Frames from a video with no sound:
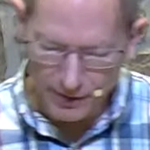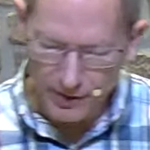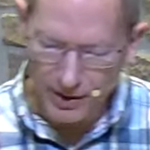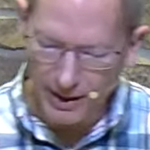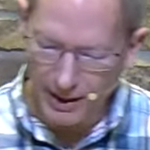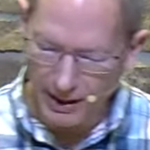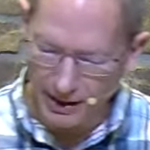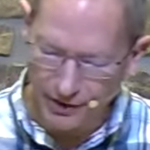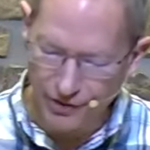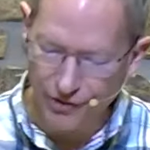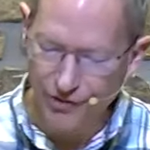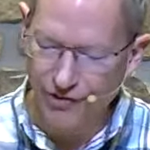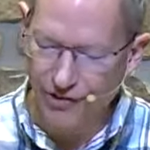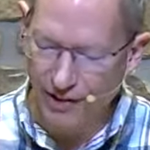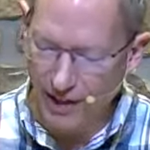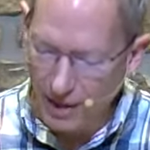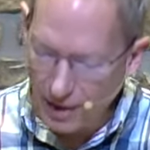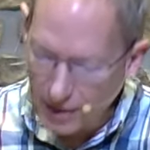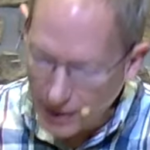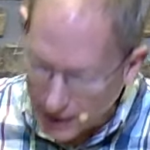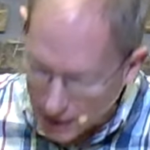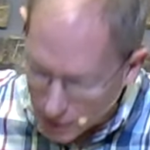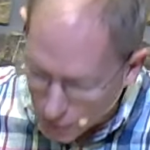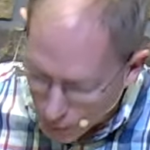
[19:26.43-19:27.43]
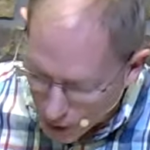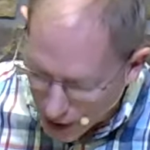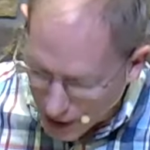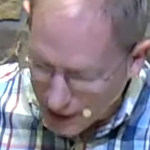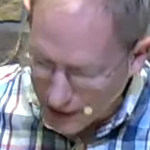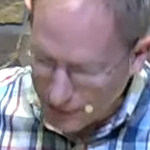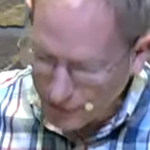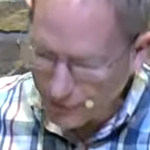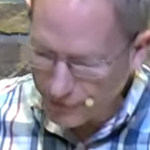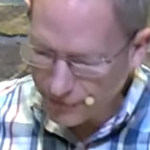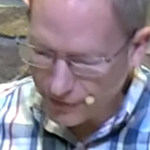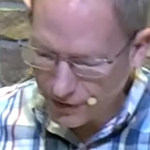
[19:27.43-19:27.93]
The excelling
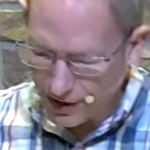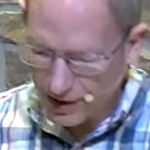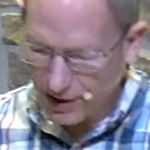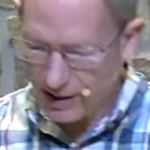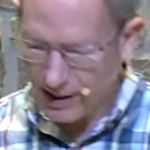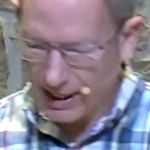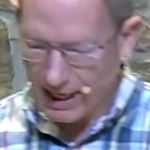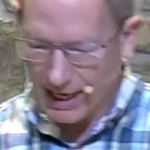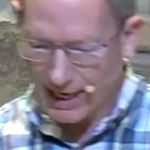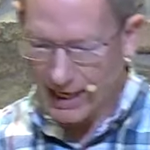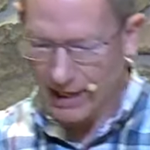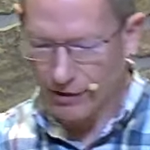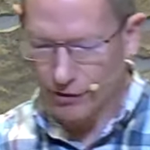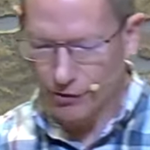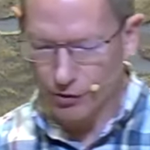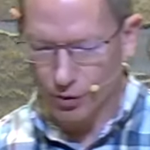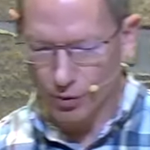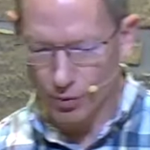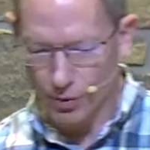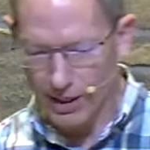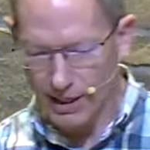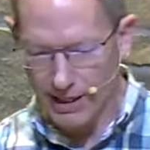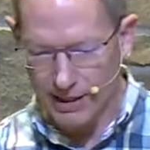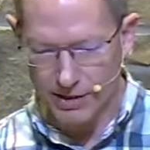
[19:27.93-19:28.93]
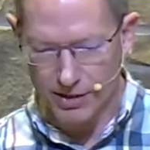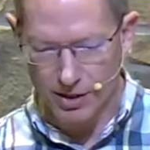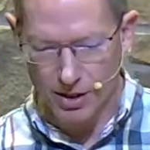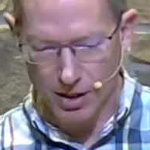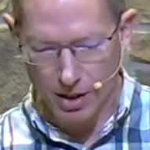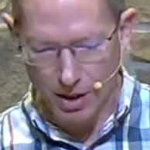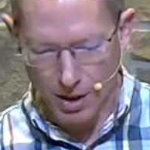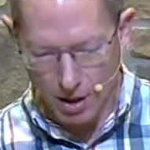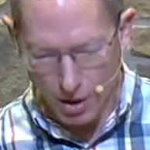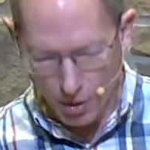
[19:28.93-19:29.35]
wife then has great